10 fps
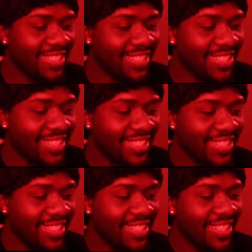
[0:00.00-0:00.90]

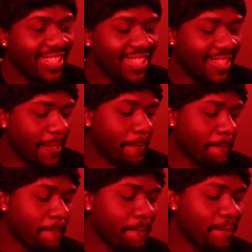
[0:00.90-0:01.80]

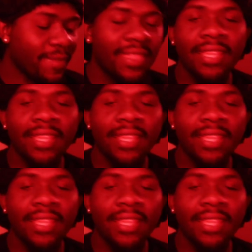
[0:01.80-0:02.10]
The person shown says nothing.